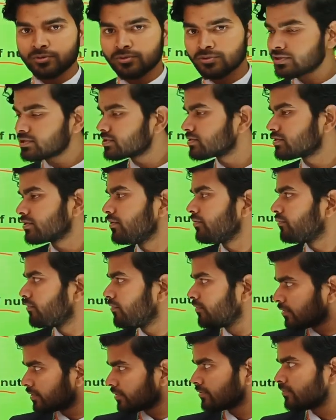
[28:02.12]
notes
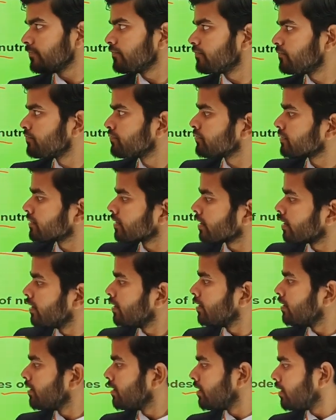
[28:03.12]
for you.
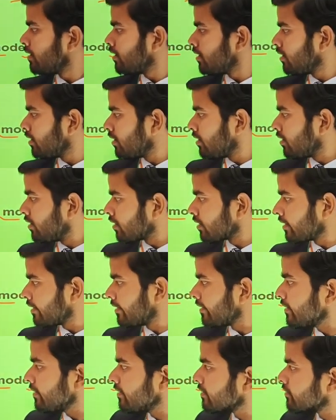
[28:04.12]

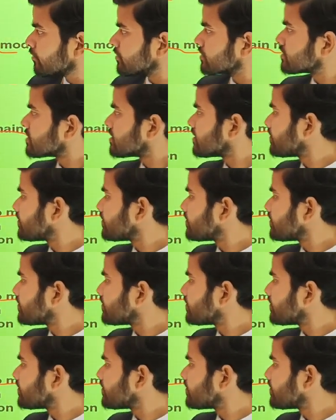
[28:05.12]
Clear? Question